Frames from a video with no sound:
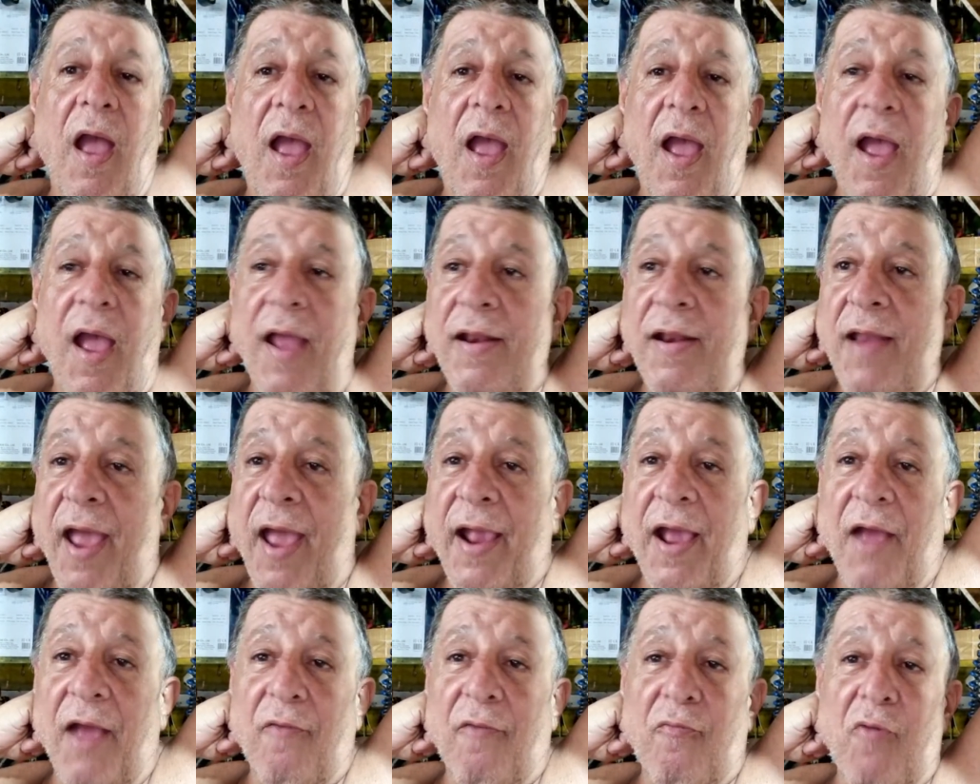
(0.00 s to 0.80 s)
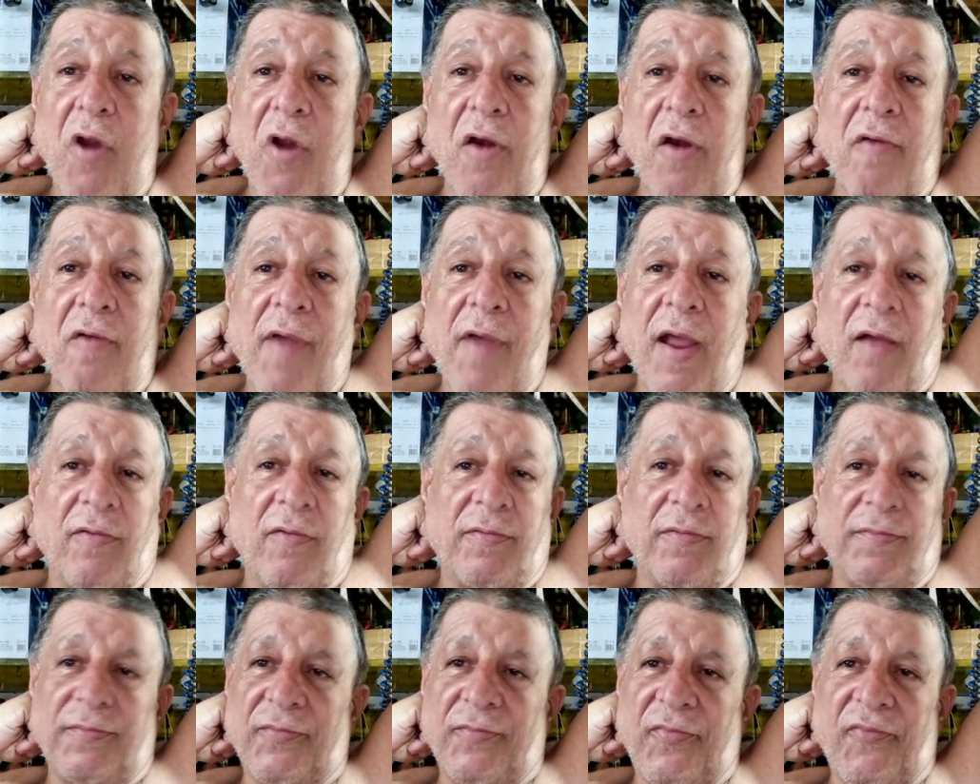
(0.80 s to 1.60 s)
And I got run
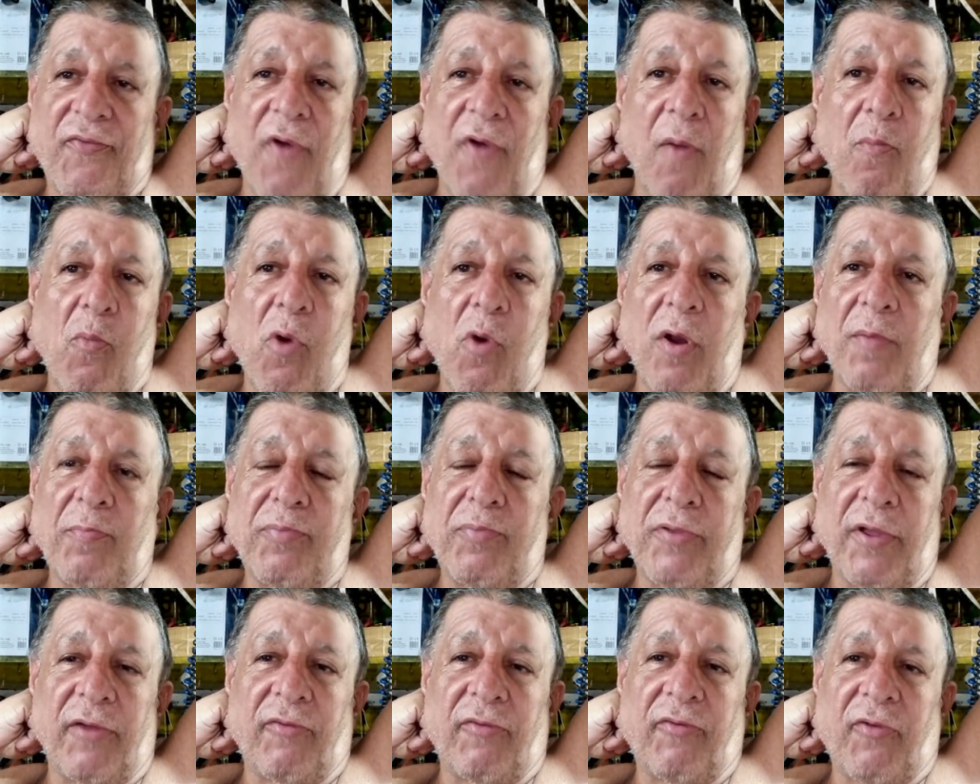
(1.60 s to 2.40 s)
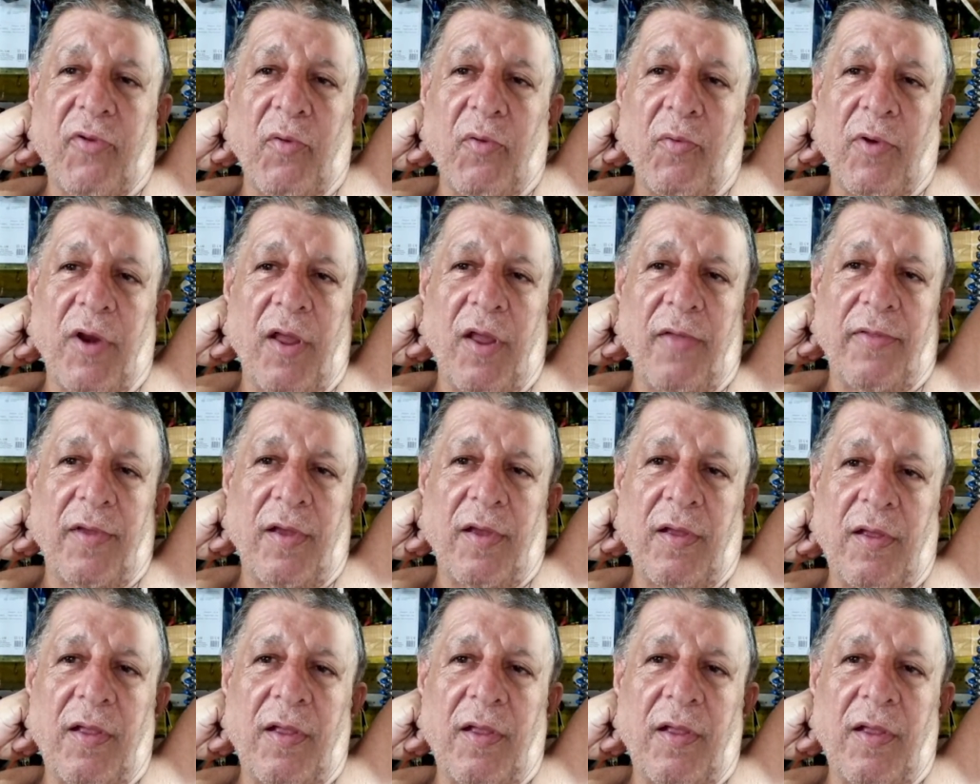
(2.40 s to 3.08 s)
around from one place to another.